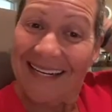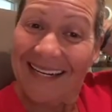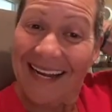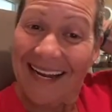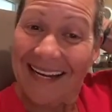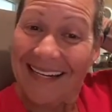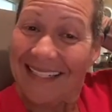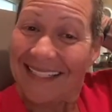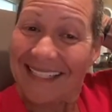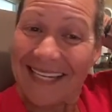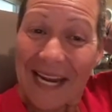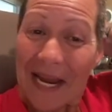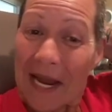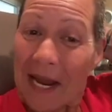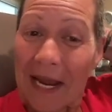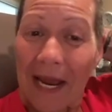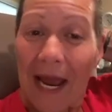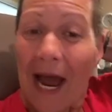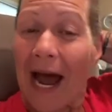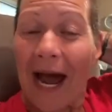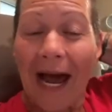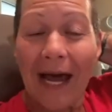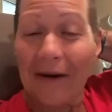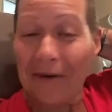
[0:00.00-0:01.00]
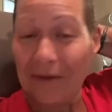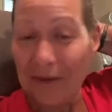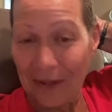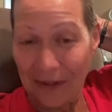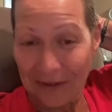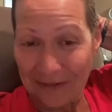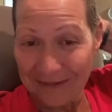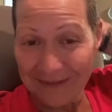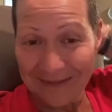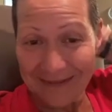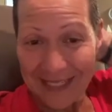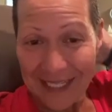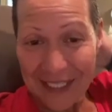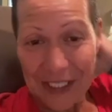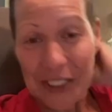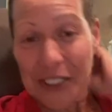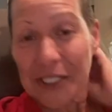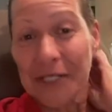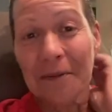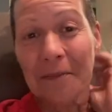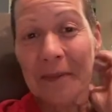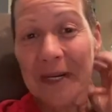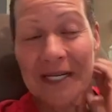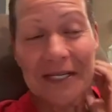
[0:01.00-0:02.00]
I don't know. It just
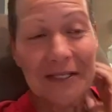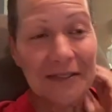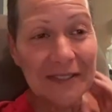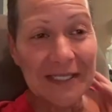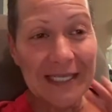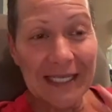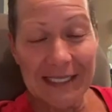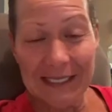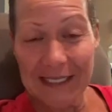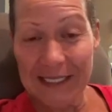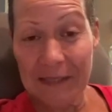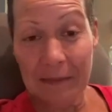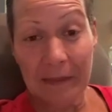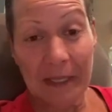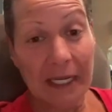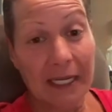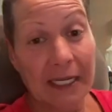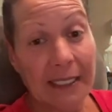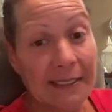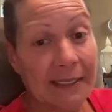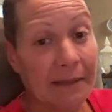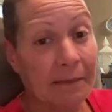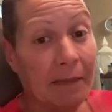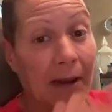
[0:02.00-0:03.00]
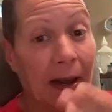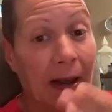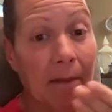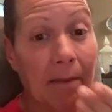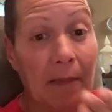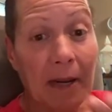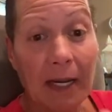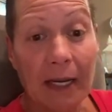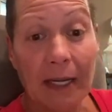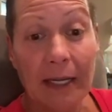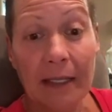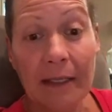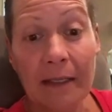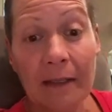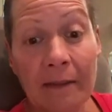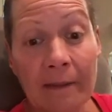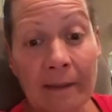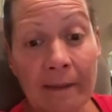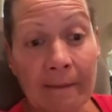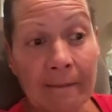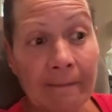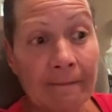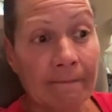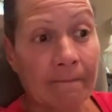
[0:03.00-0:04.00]
don't make no sense to me, because in my mind,
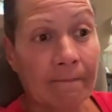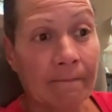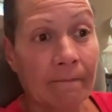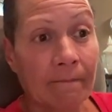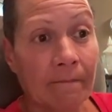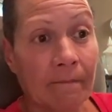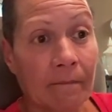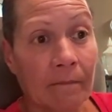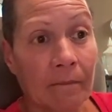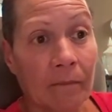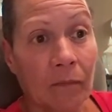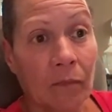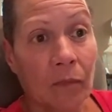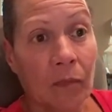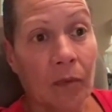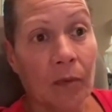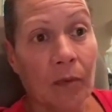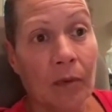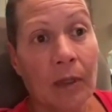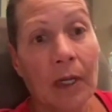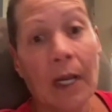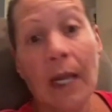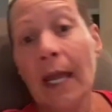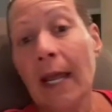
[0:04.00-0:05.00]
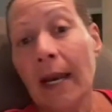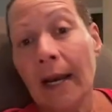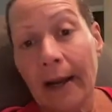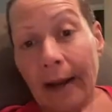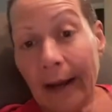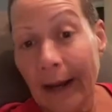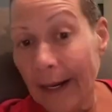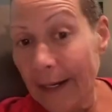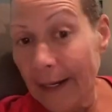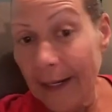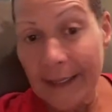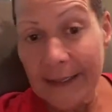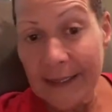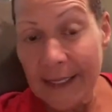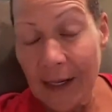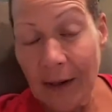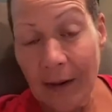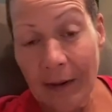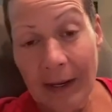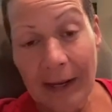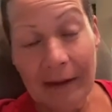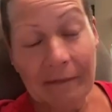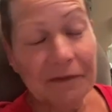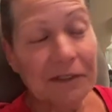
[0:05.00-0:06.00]
and I guess
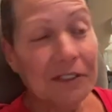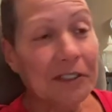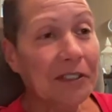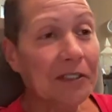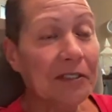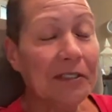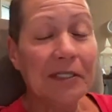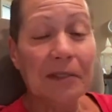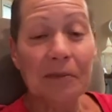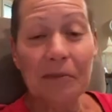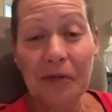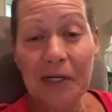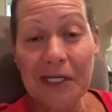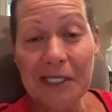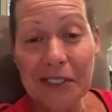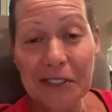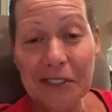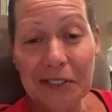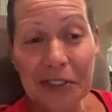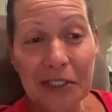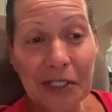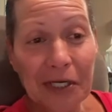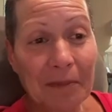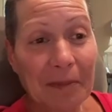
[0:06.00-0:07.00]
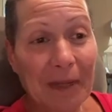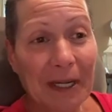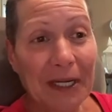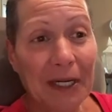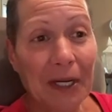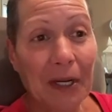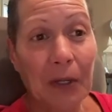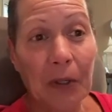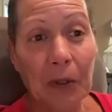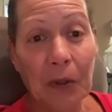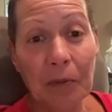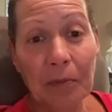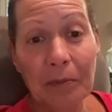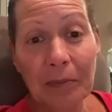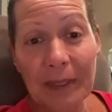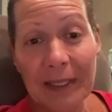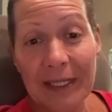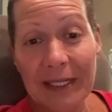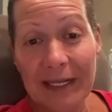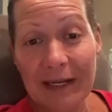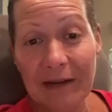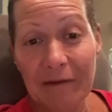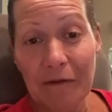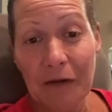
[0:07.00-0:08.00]
I'll have to do some research on my own,
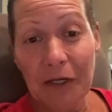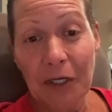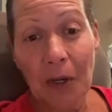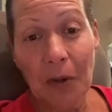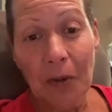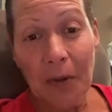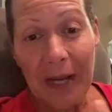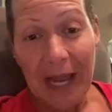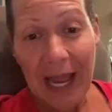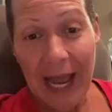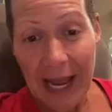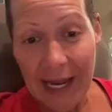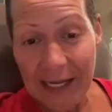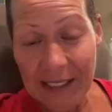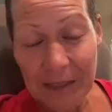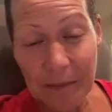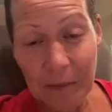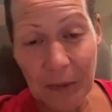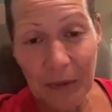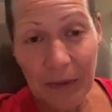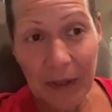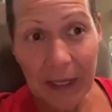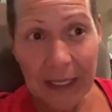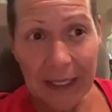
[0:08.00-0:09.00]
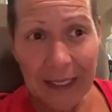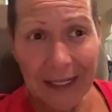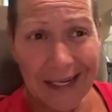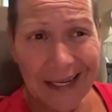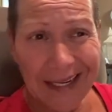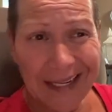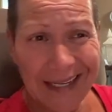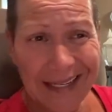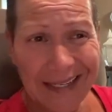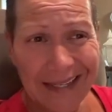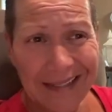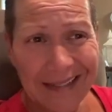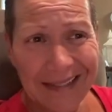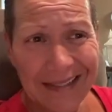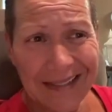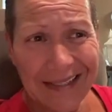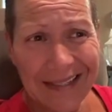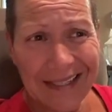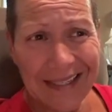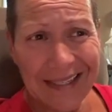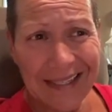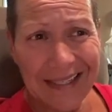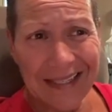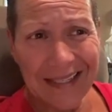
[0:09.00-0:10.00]
but if you don't aspirate it,
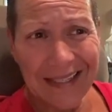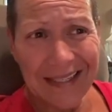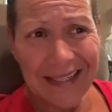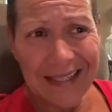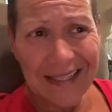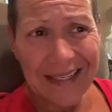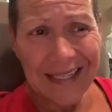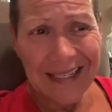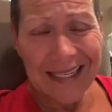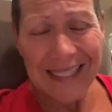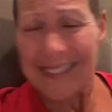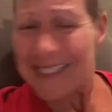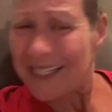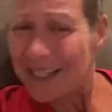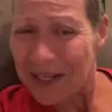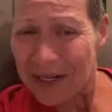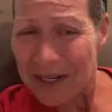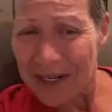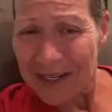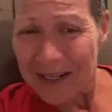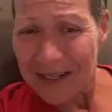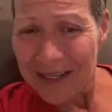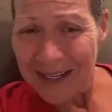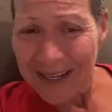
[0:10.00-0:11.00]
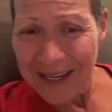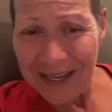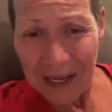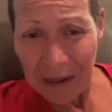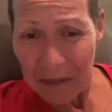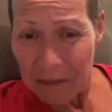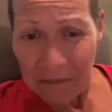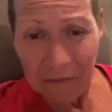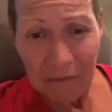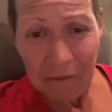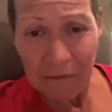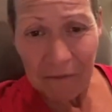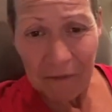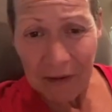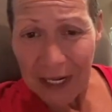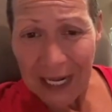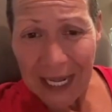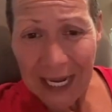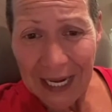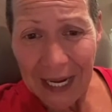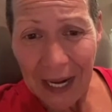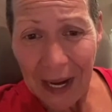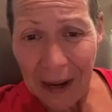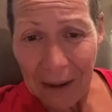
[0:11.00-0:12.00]
is it going to keep
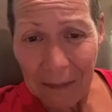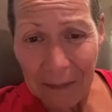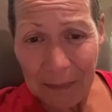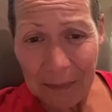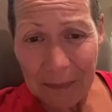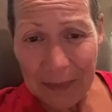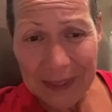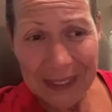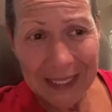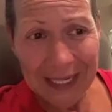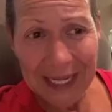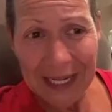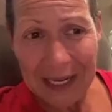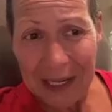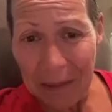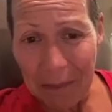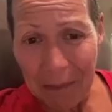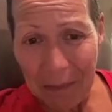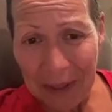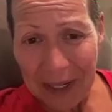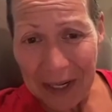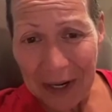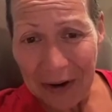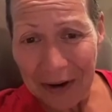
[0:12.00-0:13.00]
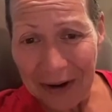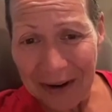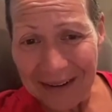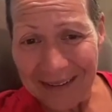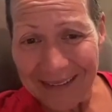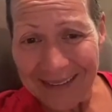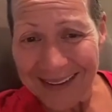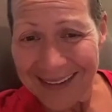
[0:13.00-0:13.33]
filling up and getting bigger?